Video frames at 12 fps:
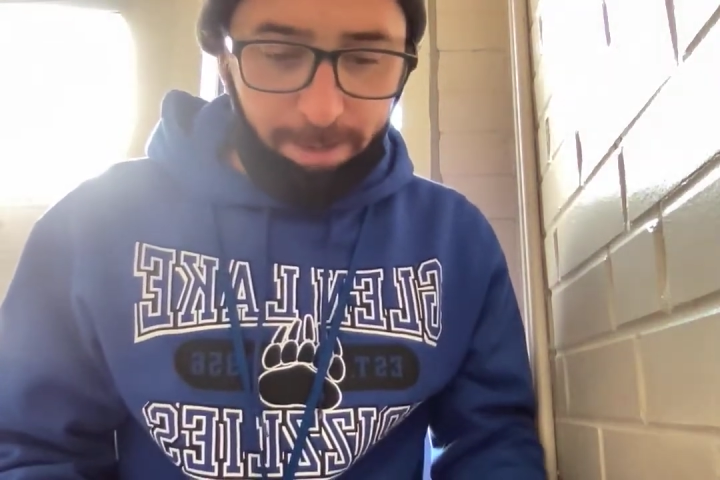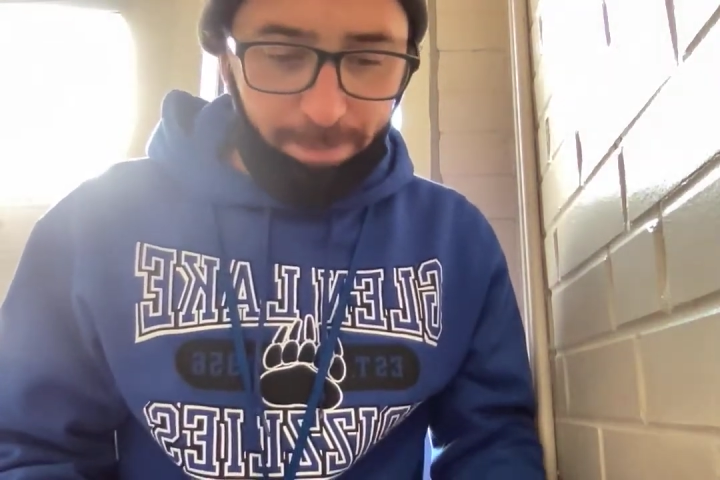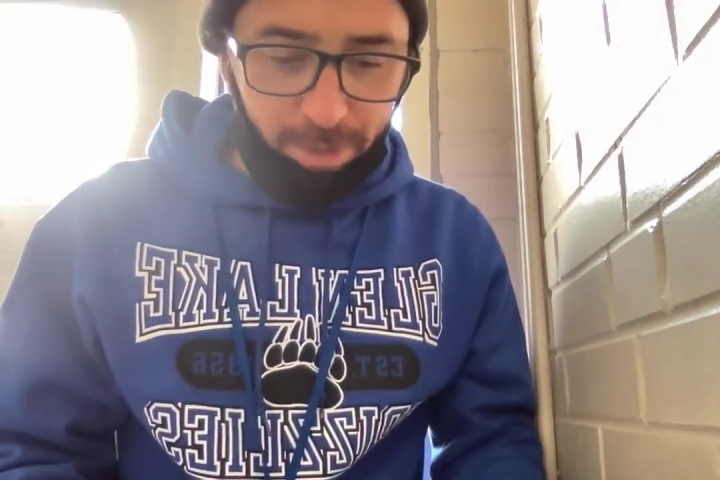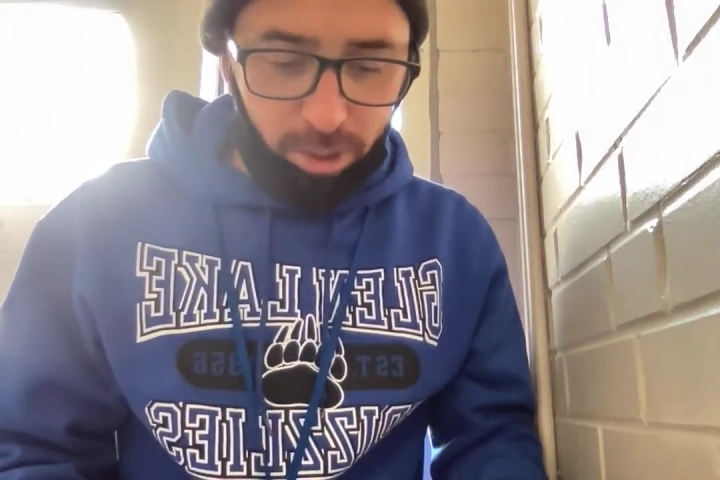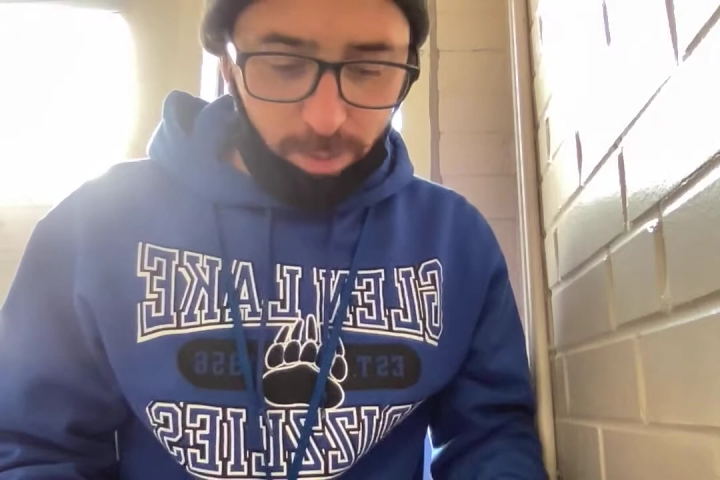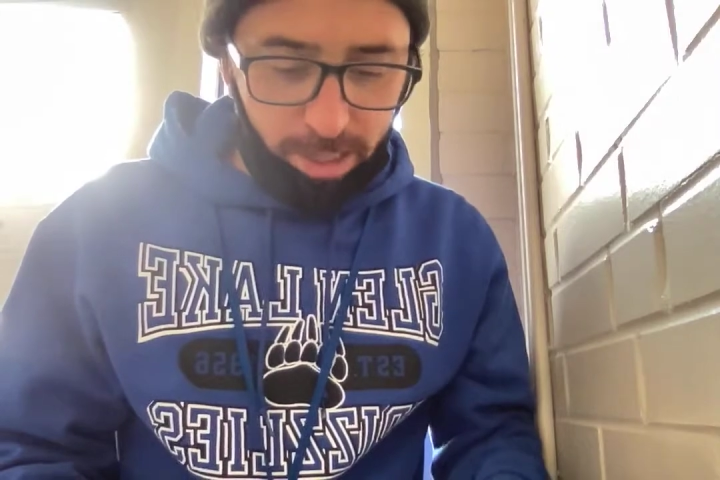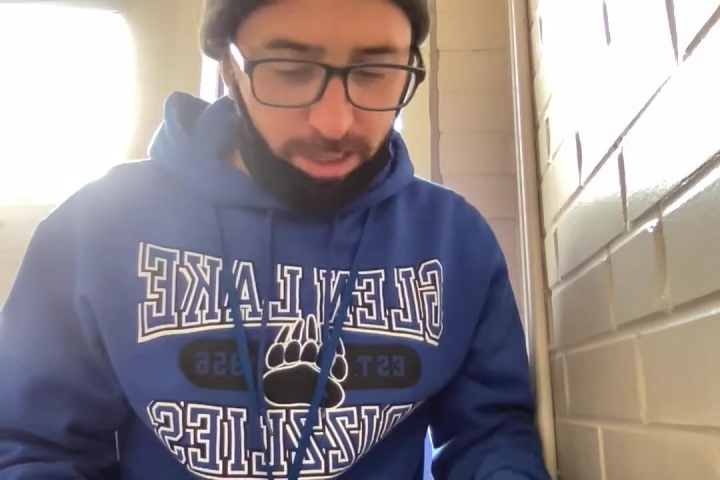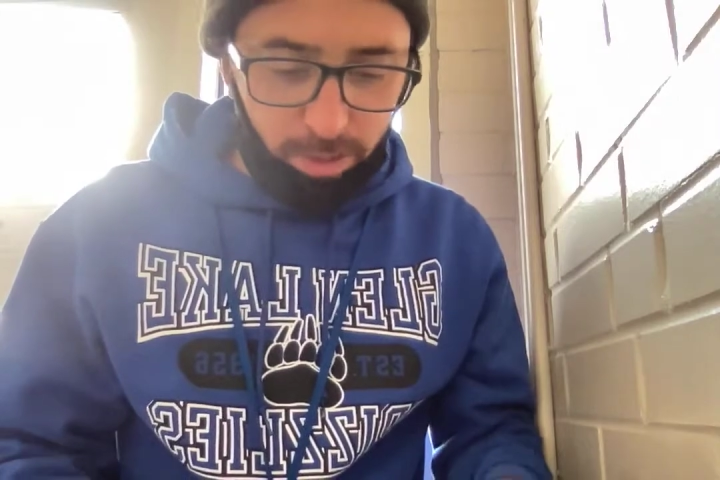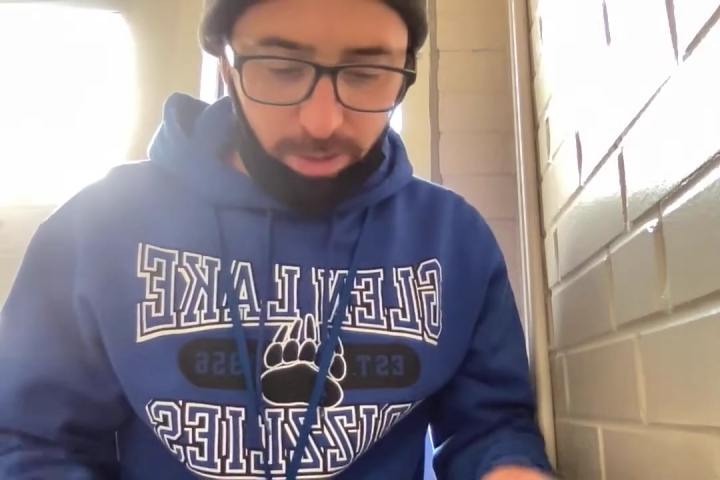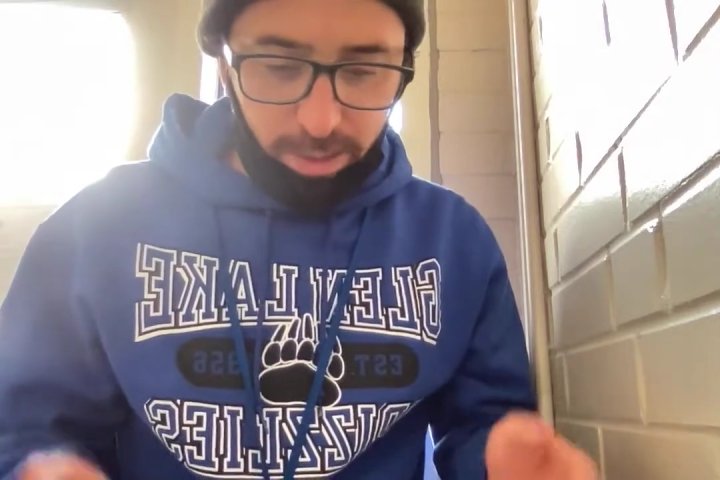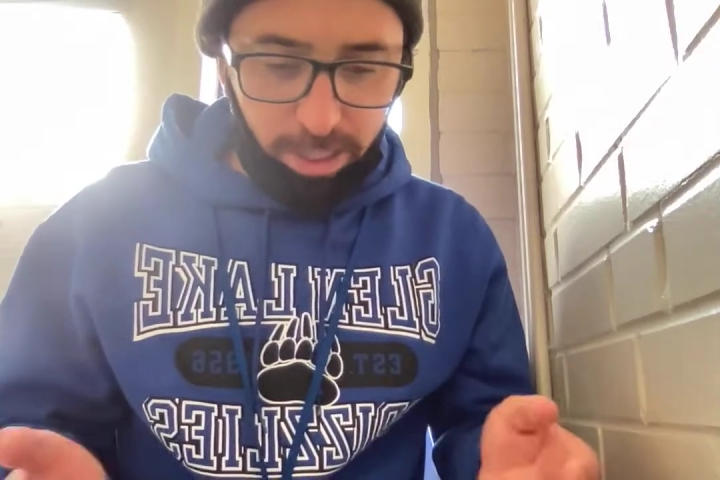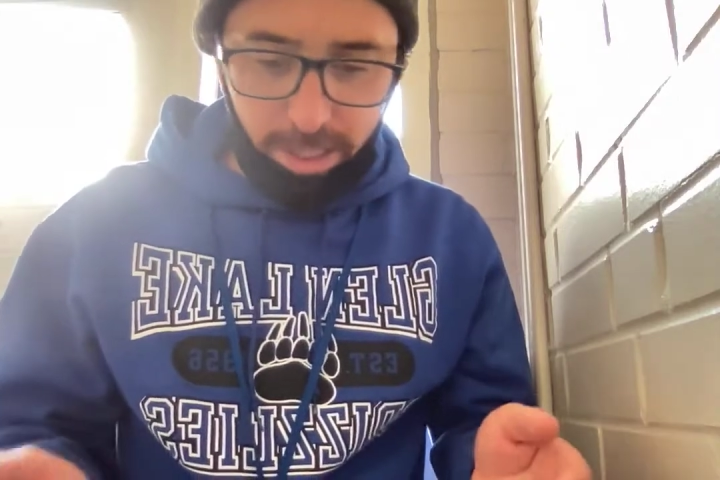This
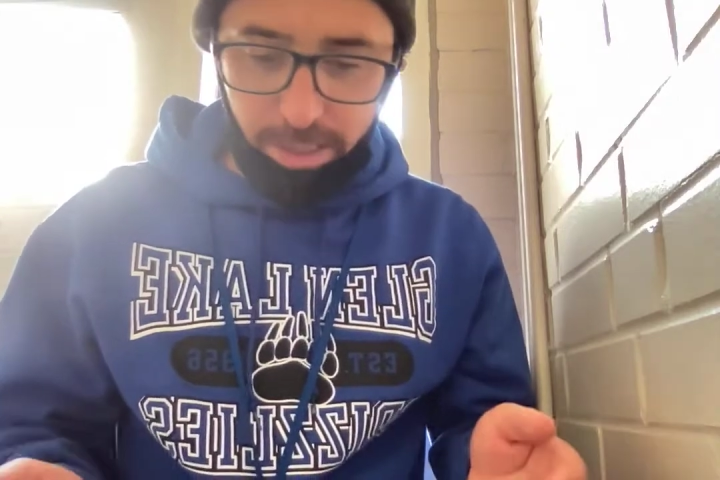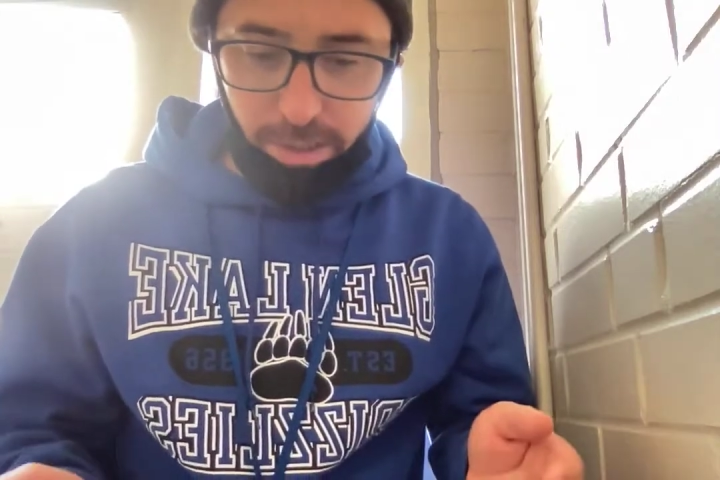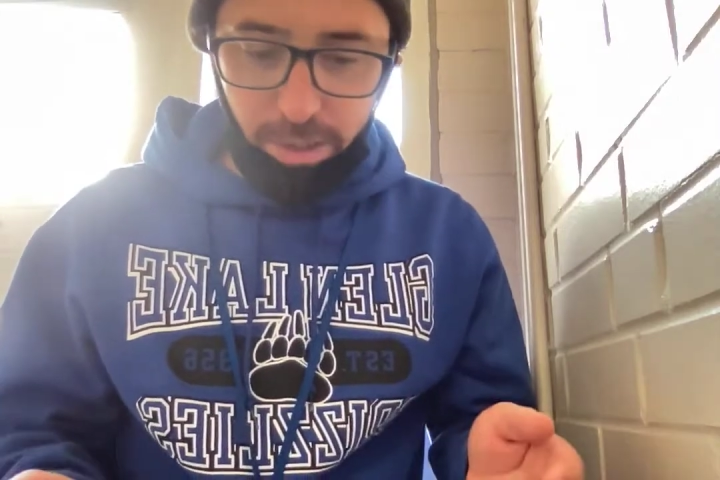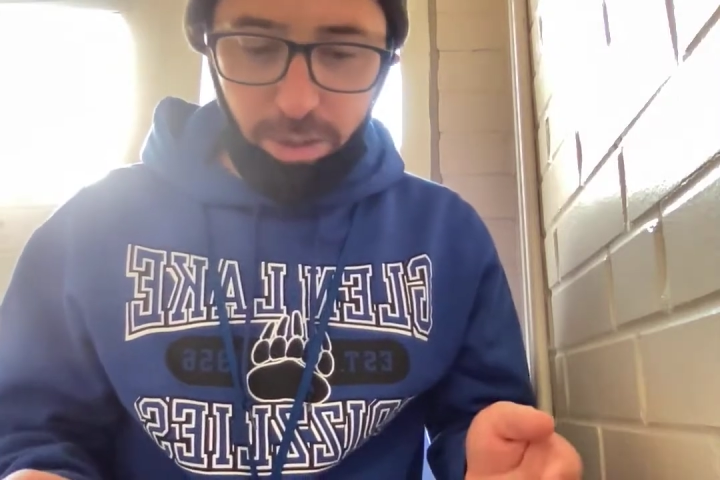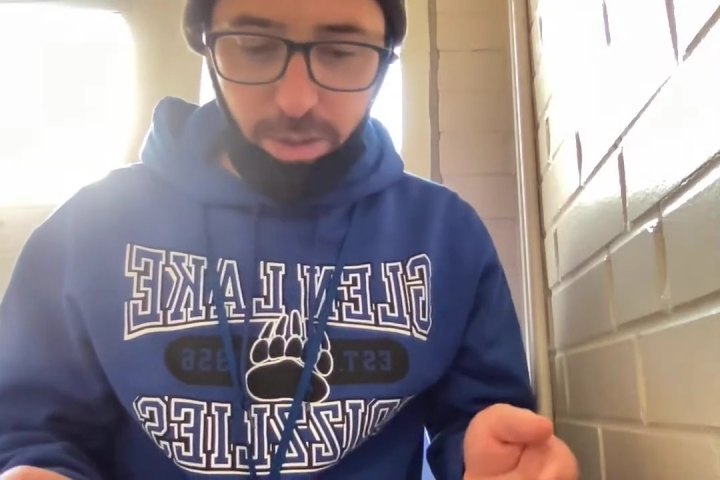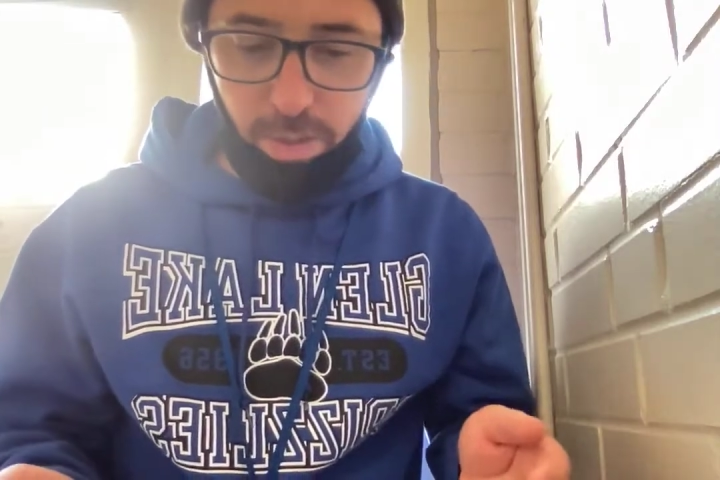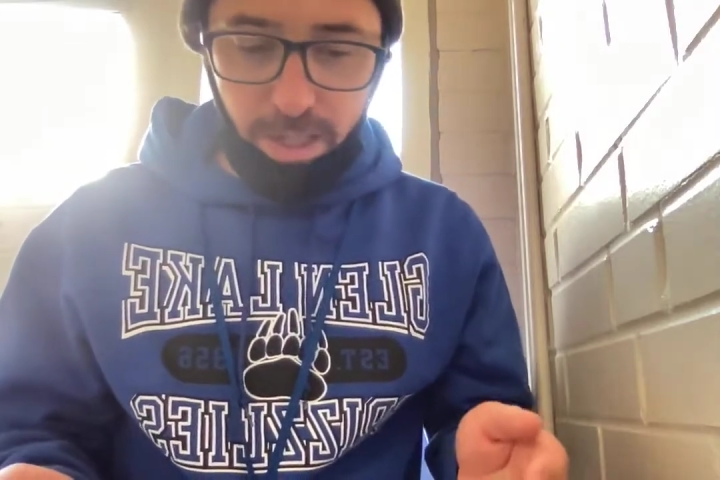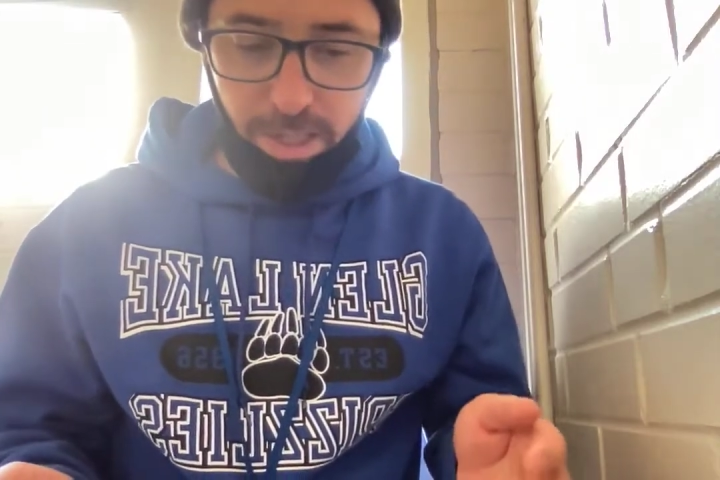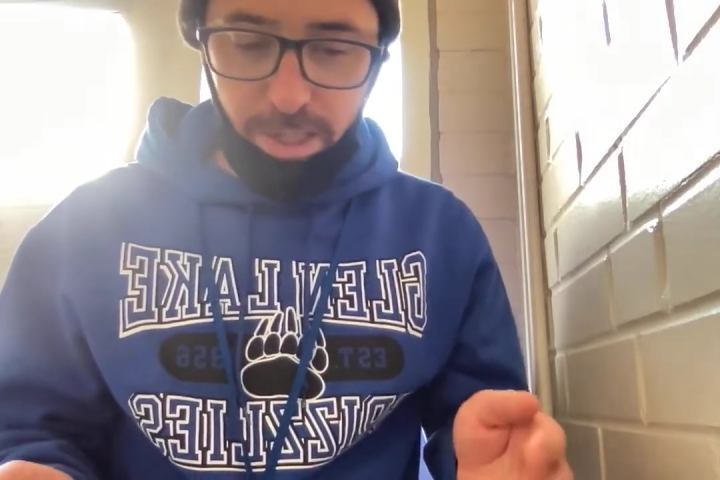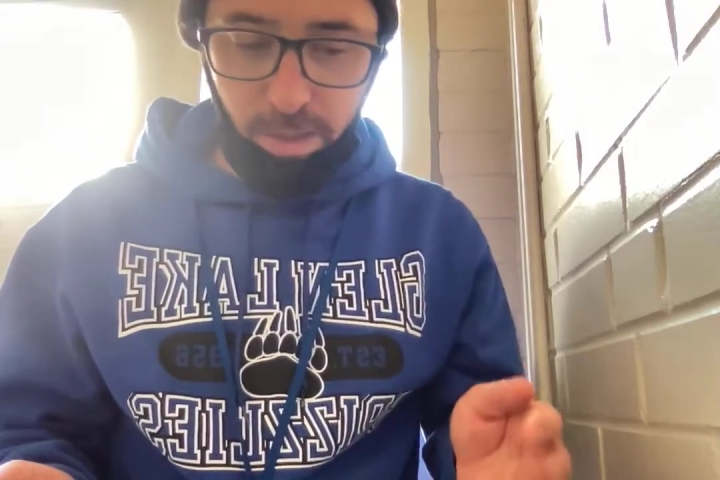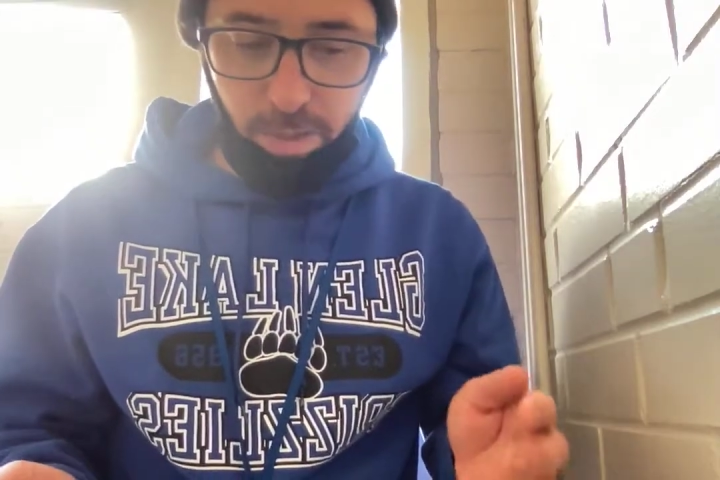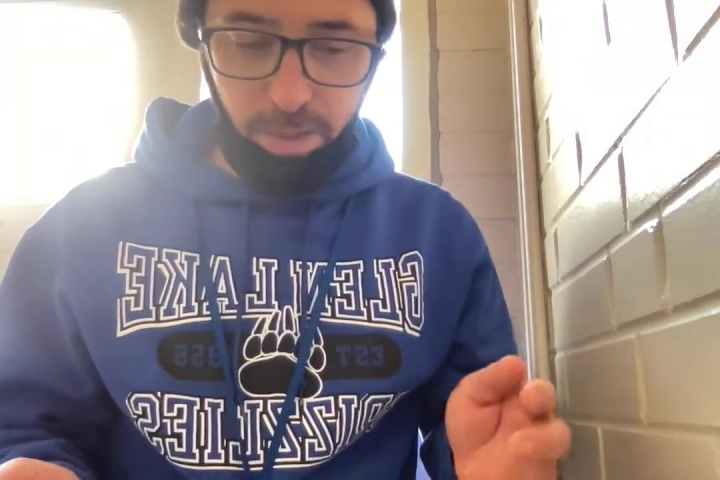mastery test 2, I
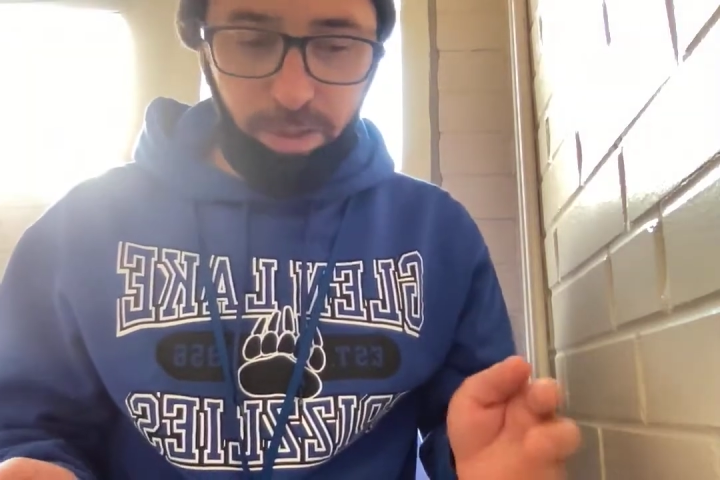think, was